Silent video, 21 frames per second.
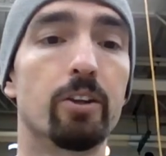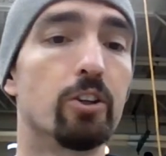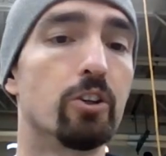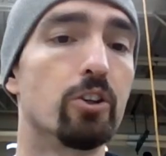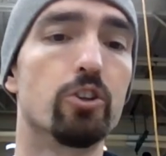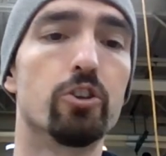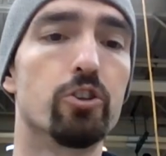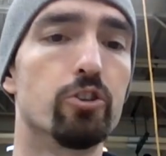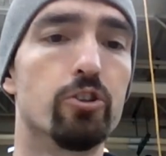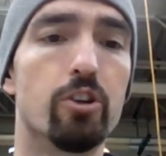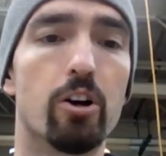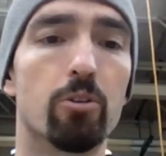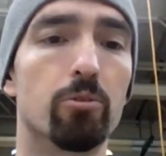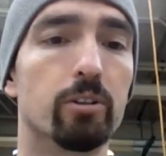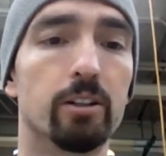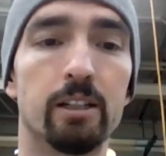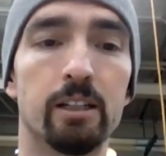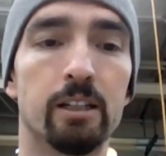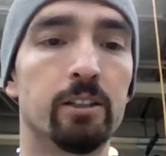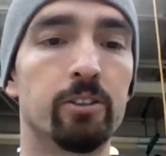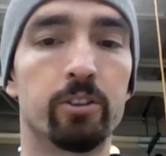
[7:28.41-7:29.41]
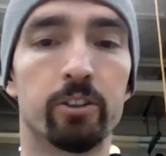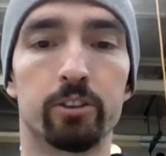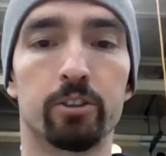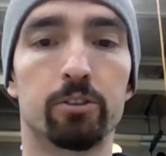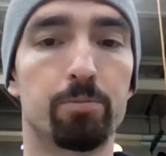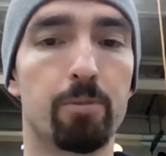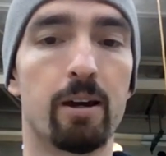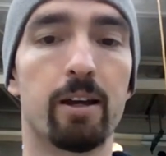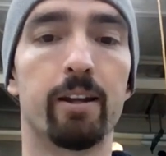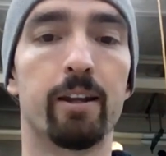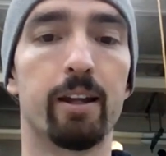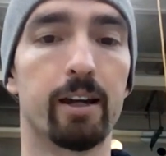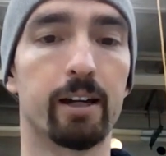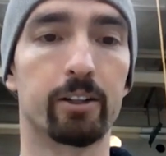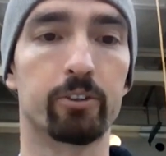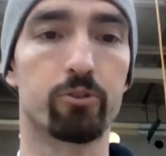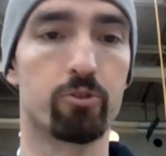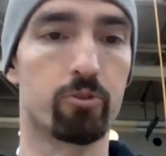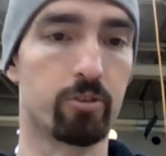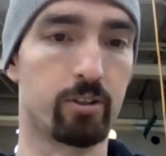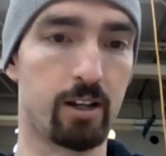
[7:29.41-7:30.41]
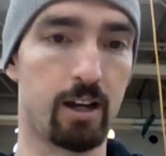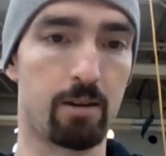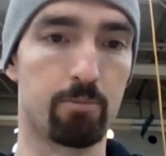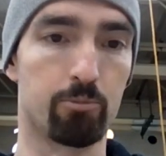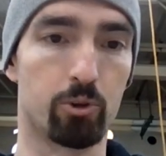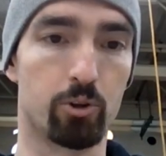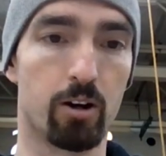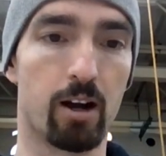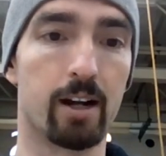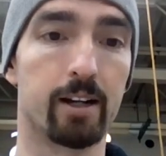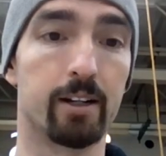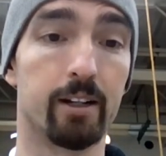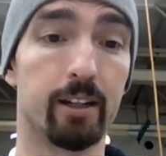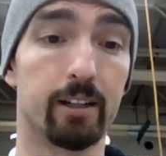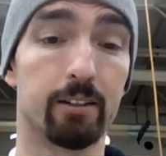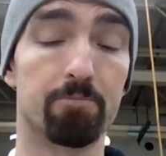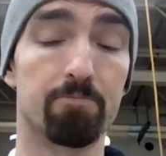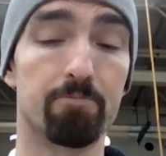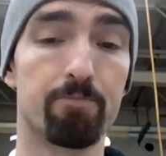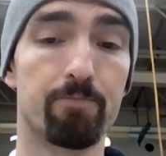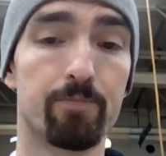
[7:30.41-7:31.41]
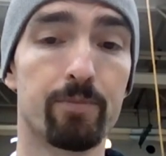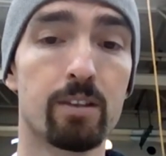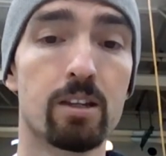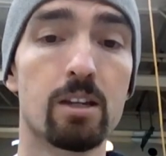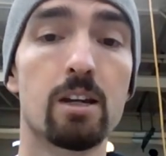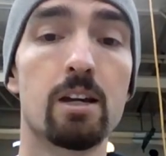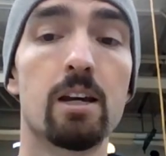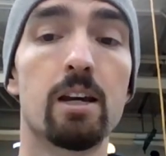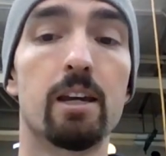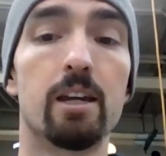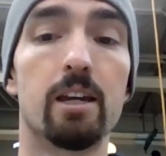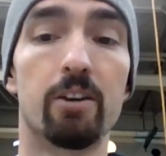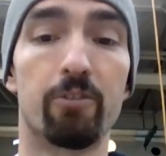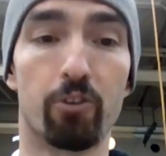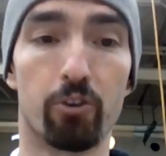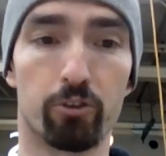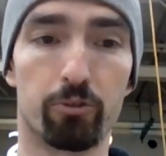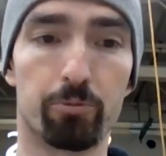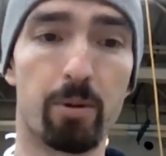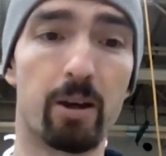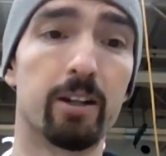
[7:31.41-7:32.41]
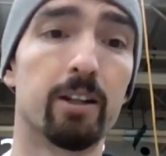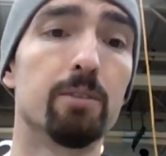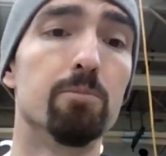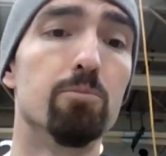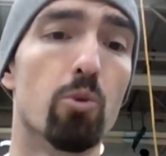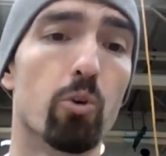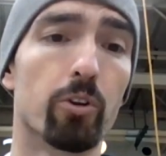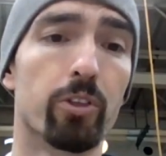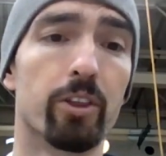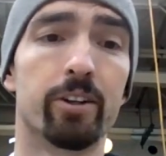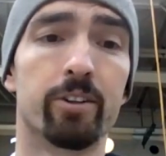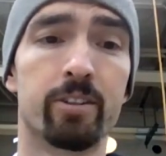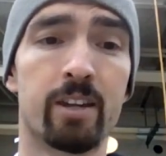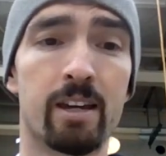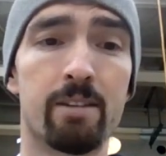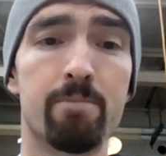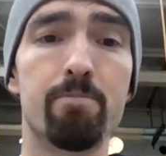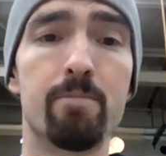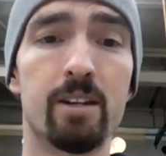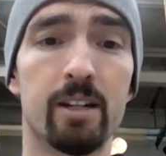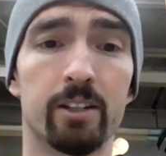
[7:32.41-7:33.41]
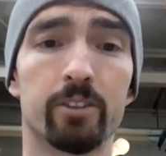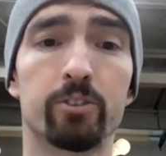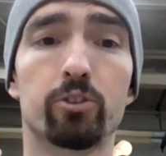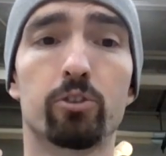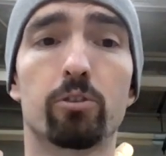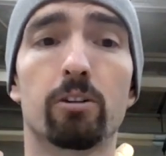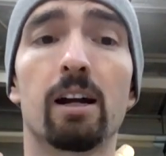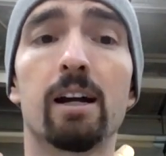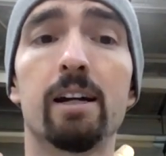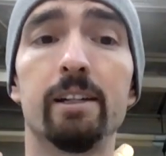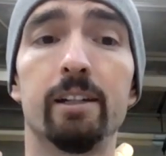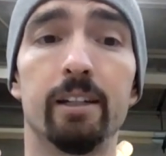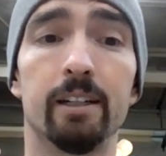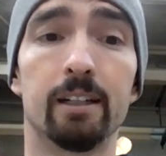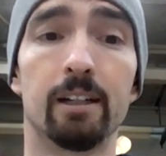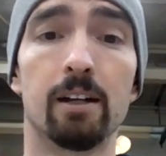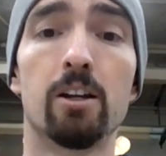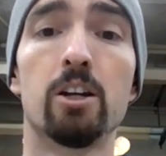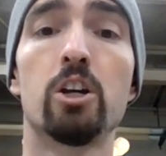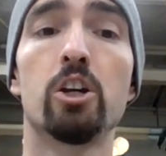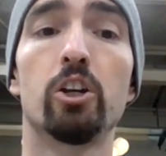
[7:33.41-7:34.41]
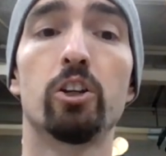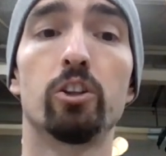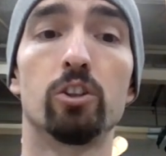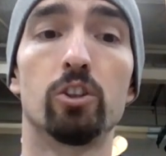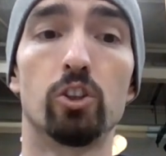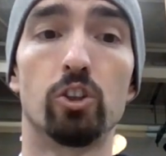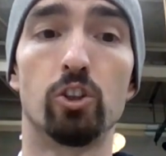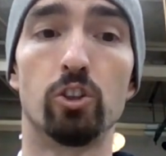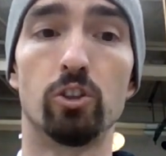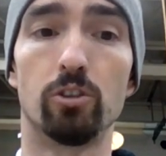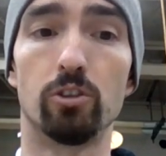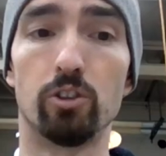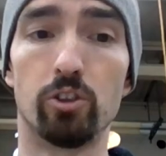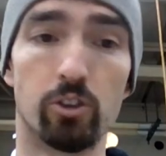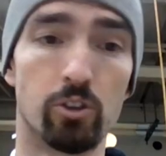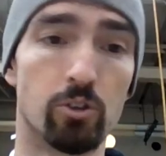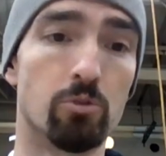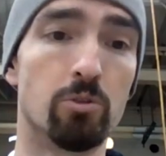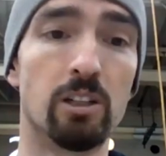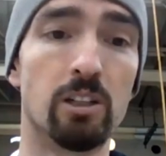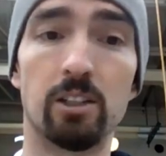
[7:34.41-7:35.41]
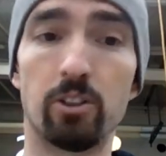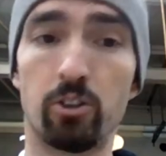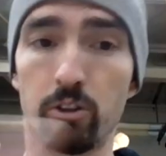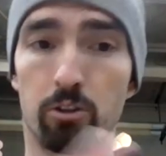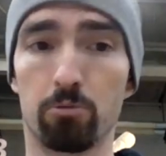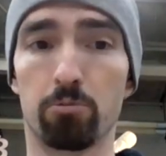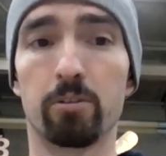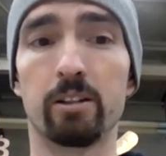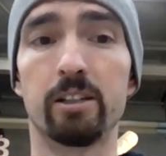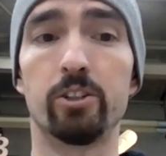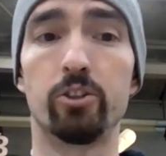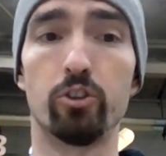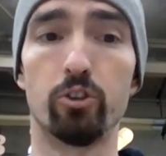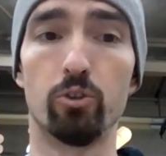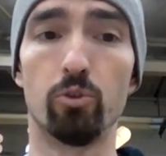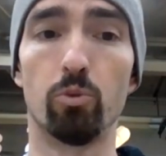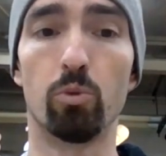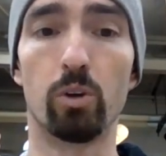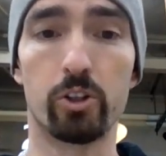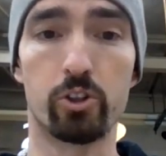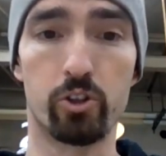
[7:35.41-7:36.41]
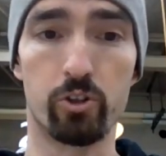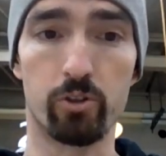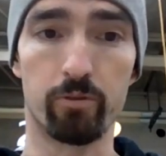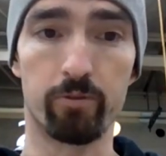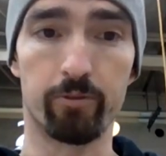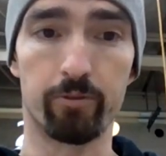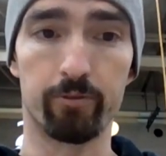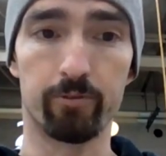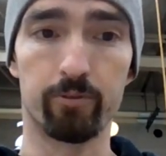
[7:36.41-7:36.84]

You don't need to spend extra time grinding. If you're spending more than 10 minutes grinding, you need to redo what you've